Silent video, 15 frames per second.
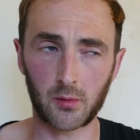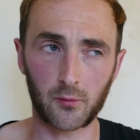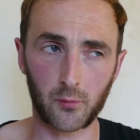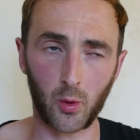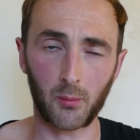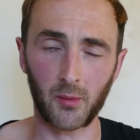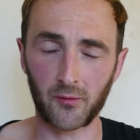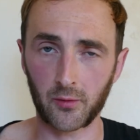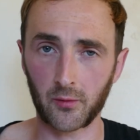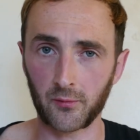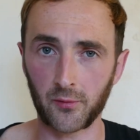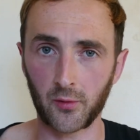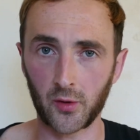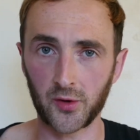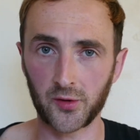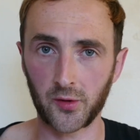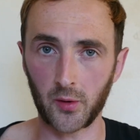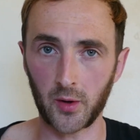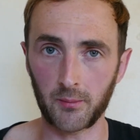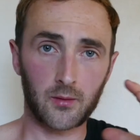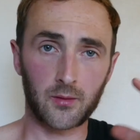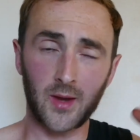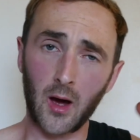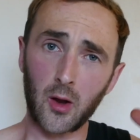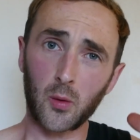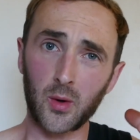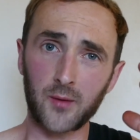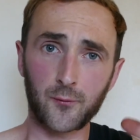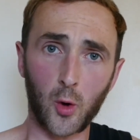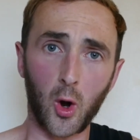of what my front foot is doing. Now that
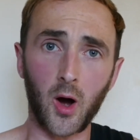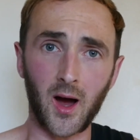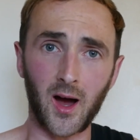we've got